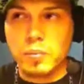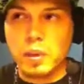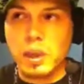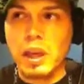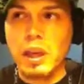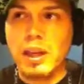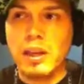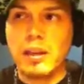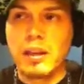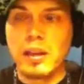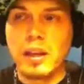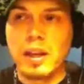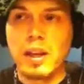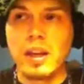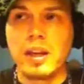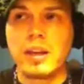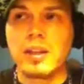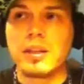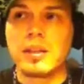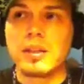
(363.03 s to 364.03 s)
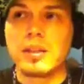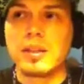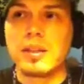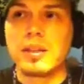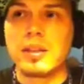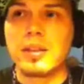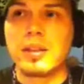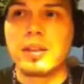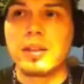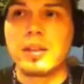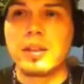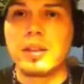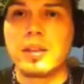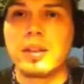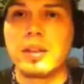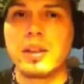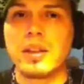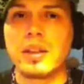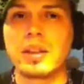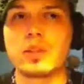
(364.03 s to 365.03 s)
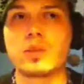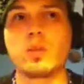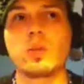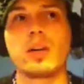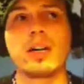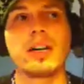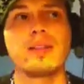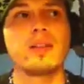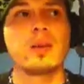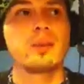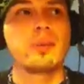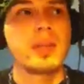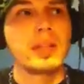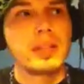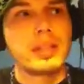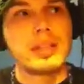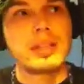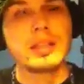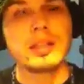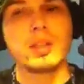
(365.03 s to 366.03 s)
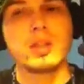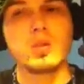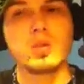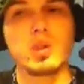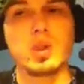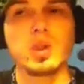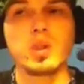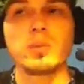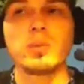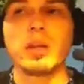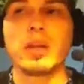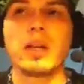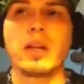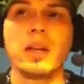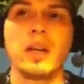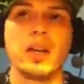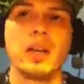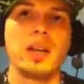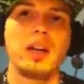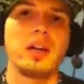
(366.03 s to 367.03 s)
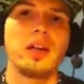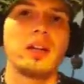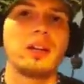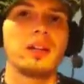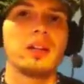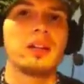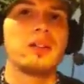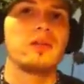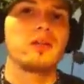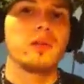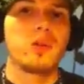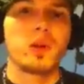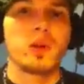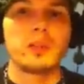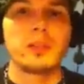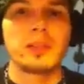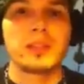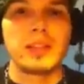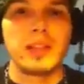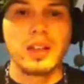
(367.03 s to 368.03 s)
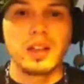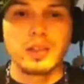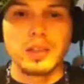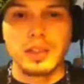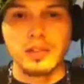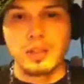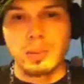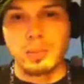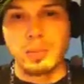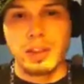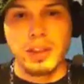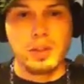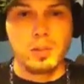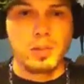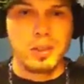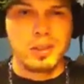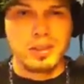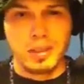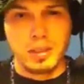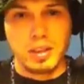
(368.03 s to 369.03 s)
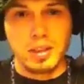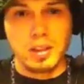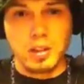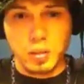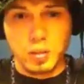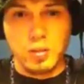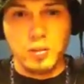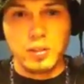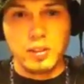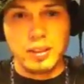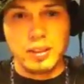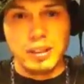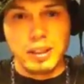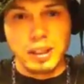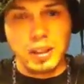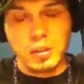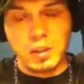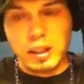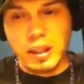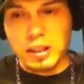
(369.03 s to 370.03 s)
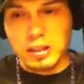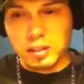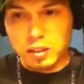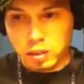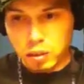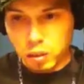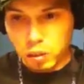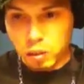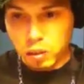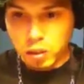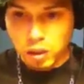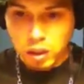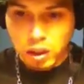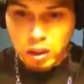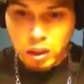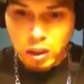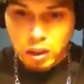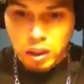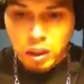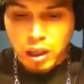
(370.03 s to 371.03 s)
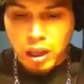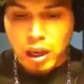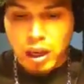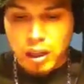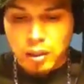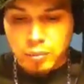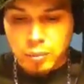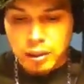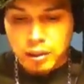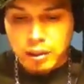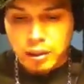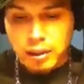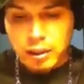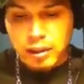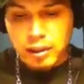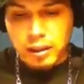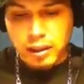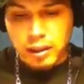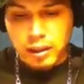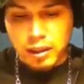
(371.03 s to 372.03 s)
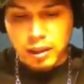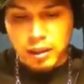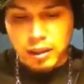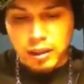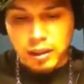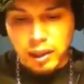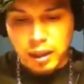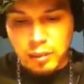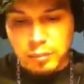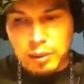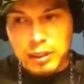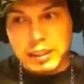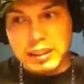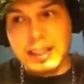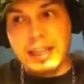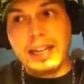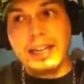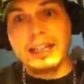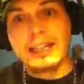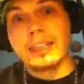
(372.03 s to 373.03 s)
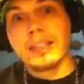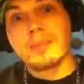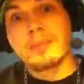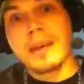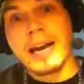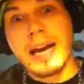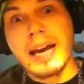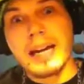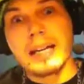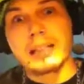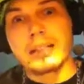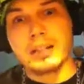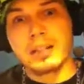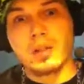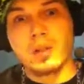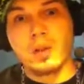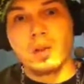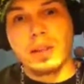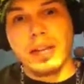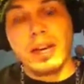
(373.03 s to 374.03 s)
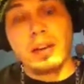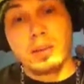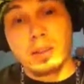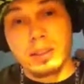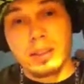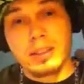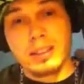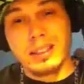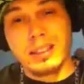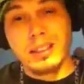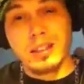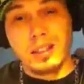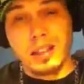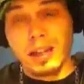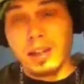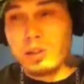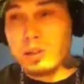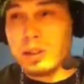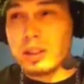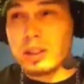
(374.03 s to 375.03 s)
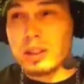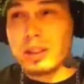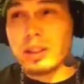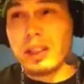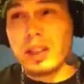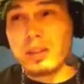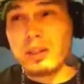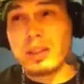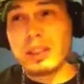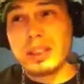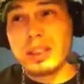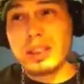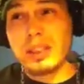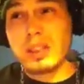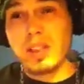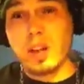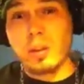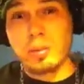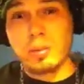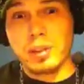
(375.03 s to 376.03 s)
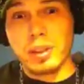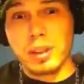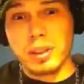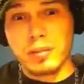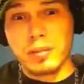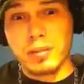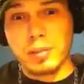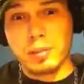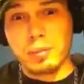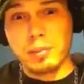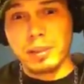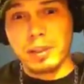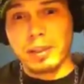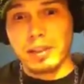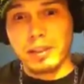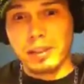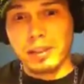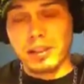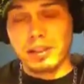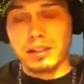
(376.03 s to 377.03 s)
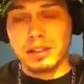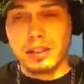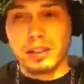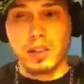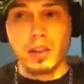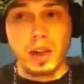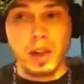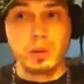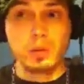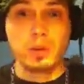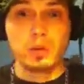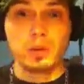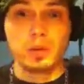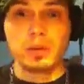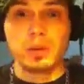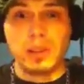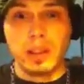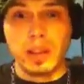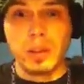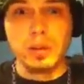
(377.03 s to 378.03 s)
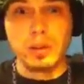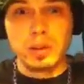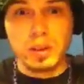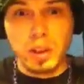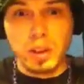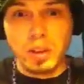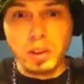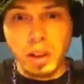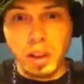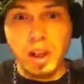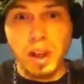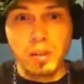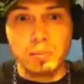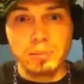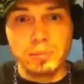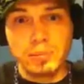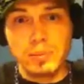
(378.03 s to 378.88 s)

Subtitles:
and it's where everybody gets in a room, and the foreman tells everybody what they're gonna do for the day, right? So I'd be there, and I'd be standing in the back, and I was senior operator for a bit there. I was on top.